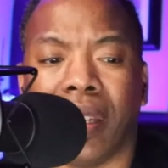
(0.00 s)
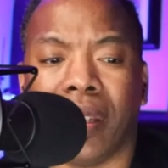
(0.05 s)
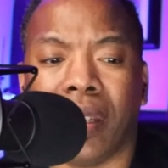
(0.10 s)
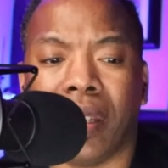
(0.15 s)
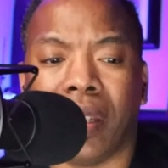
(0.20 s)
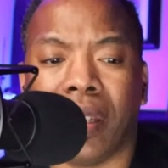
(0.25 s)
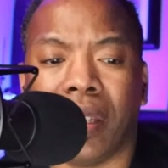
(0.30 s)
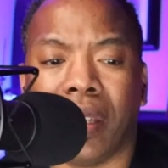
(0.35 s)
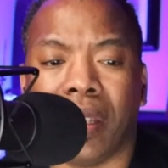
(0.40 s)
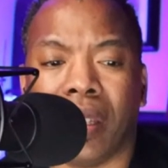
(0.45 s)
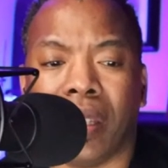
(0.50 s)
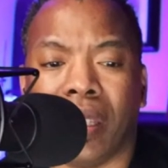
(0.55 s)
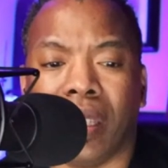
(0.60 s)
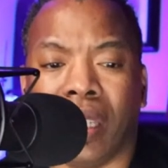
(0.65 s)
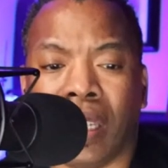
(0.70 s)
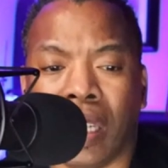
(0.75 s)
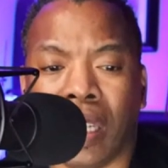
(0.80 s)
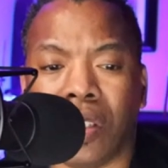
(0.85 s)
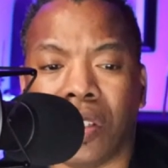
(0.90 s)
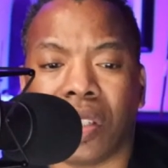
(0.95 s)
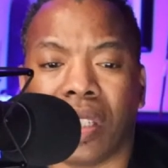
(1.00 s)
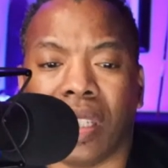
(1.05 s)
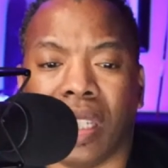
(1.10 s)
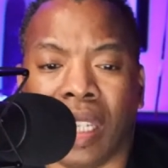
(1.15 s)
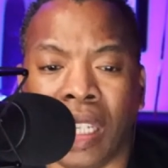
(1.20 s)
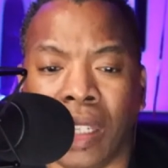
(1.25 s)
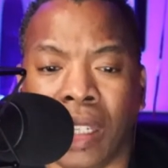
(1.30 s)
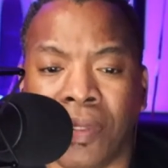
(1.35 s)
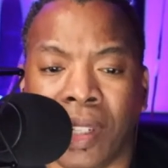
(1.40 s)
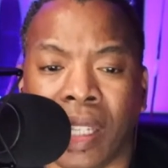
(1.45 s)
each
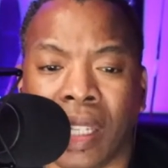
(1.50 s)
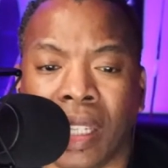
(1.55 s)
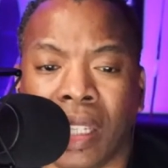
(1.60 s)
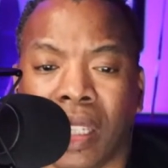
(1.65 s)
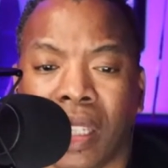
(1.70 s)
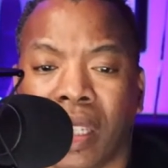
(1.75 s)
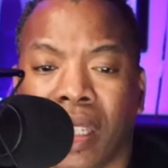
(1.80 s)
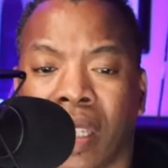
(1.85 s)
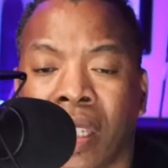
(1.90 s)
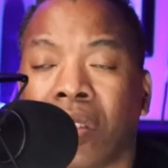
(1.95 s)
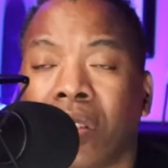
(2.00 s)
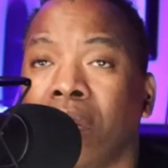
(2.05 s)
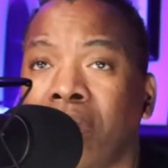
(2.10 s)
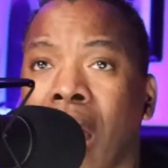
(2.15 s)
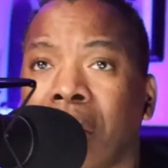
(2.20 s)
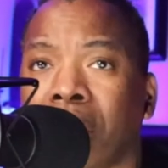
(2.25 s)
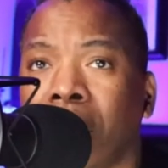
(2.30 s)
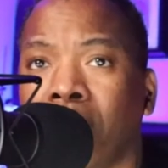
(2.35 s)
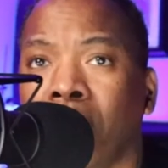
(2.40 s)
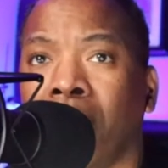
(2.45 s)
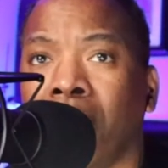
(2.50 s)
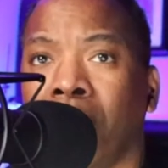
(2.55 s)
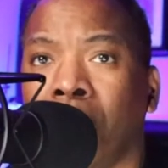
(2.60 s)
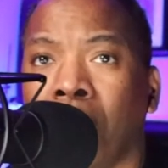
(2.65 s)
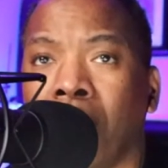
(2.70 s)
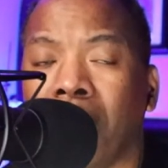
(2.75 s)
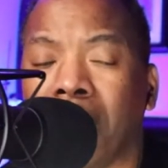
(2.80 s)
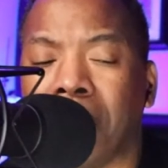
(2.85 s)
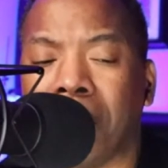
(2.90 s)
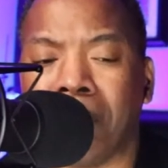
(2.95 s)
evening in
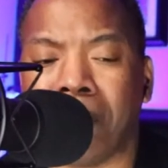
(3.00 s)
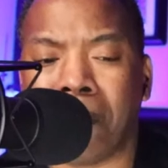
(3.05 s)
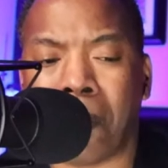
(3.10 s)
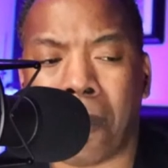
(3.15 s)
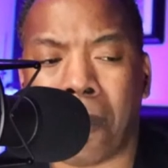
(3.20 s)
2021.